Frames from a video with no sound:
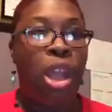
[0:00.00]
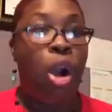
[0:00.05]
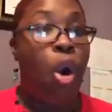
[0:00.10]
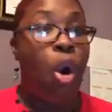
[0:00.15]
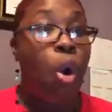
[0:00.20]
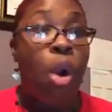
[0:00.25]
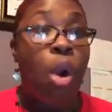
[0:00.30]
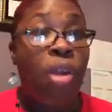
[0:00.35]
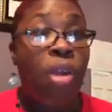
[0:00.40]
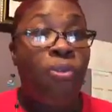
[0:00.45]

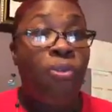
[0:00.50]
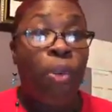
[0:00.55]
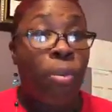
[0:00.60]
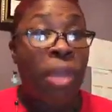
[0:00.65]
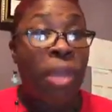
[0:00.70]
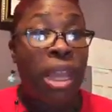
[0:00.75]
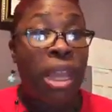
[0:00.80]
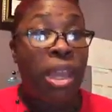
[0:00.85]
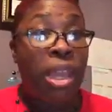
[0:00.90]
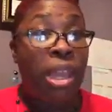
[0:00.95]
or for
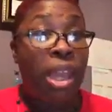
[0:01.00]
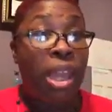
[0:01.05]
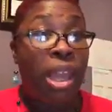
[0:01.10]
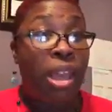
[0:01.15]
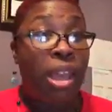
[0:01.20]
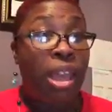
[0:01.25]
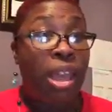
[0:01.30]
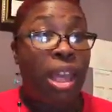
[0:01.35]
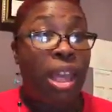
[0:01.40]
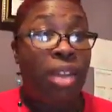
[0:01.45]
me,
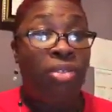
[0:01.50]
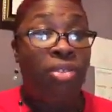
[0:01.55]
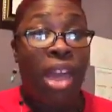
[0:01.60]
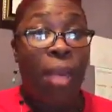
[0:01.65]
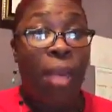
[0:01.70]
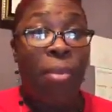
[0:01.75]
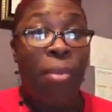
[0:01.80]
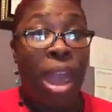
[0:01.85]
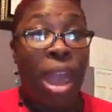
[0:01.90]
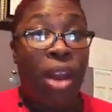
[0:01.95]

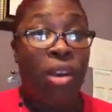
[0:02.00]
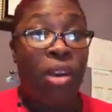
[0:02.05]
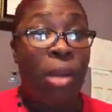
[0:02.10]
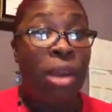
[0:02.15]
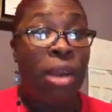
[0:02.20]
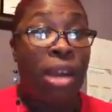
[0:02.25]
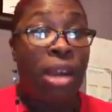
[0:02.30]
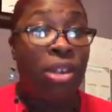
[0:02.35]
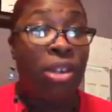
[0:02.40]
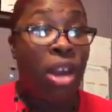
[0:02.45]
that matter. I'm
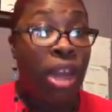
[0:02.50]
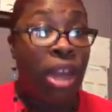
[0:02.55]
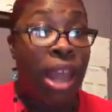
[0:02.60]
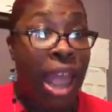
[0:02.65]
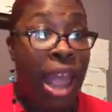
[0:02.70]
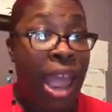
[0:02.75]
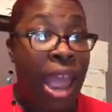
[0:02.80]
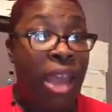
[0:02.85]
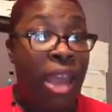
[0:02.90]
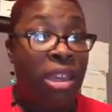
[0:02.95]
not talking
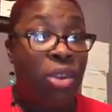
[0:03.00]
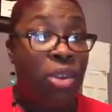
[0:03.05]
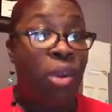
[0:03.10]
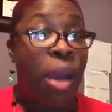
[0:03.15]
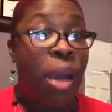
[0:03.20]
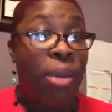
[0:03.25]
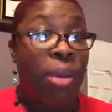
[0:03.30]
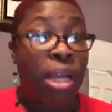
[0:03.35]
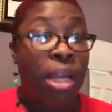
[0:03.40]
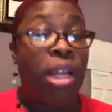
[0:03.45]
at you.
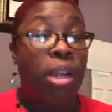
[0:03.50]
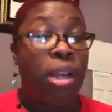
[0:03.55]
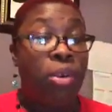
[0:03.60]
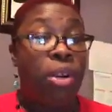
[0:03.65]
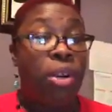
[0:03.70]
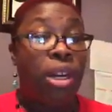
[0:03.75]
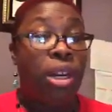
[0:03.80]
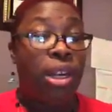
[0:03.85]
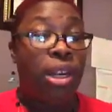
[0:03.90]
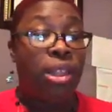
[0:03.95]
I'm
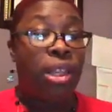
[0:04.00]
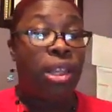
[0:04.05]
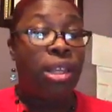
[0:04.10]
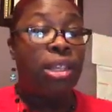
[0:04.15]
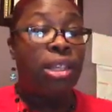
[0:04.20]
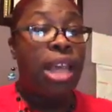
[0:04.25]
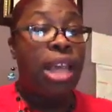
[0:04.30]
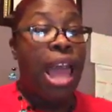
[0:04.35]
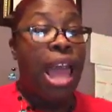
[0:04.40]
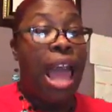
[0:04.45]
included in
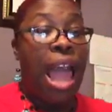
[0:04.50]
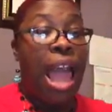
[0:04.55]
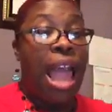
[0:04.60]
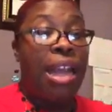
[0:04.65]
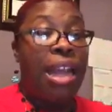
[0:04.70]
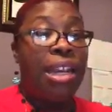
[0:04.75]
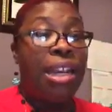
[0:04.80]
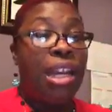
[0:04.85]
this. Hi,